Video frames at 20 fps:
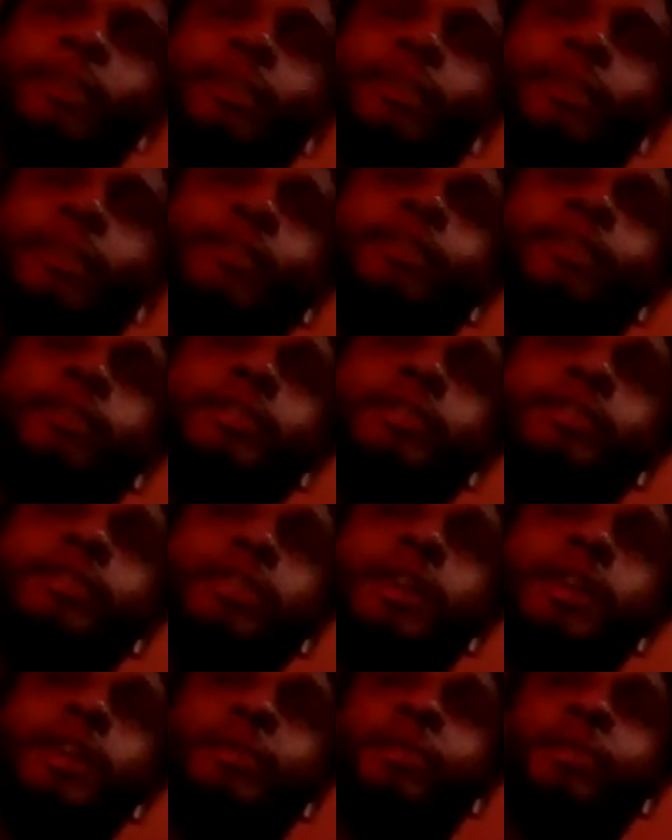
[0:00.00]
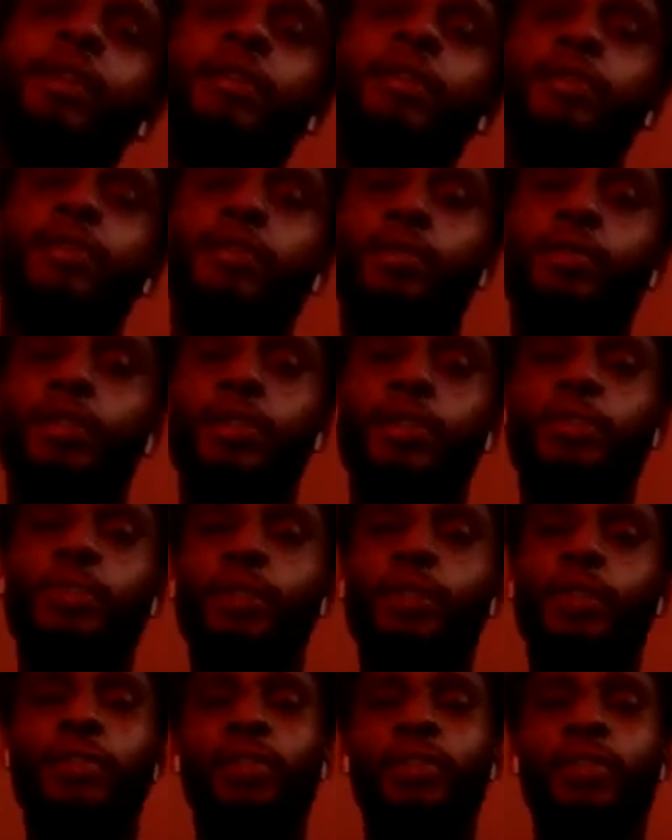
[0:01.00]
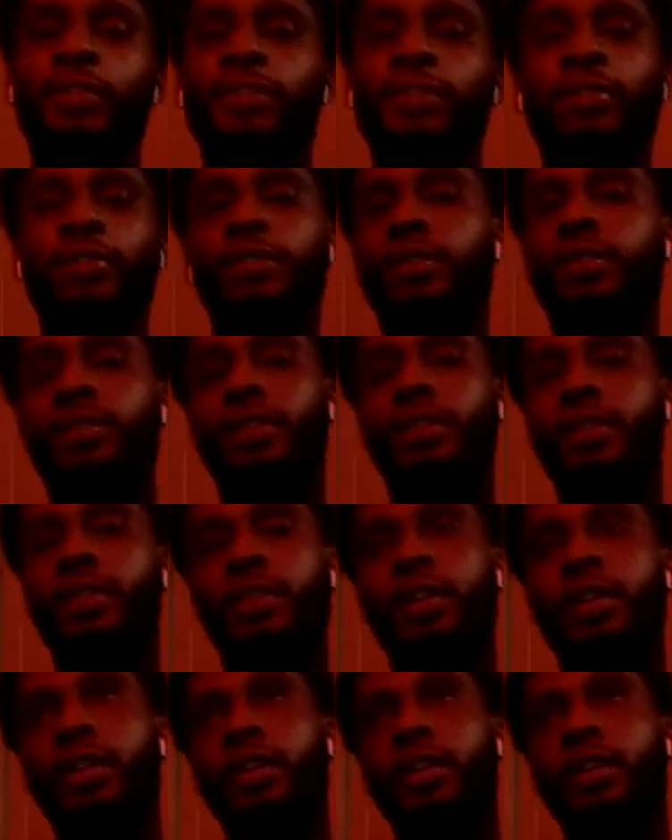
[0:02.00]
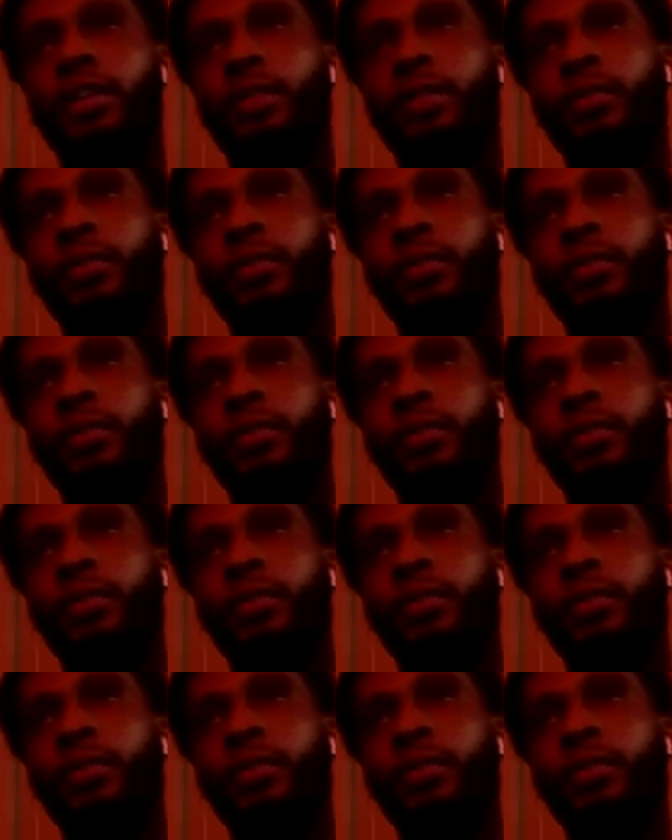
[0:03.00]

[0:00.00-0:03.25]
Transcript: oh, he's the top dog, so he's paying for everything. That's not how that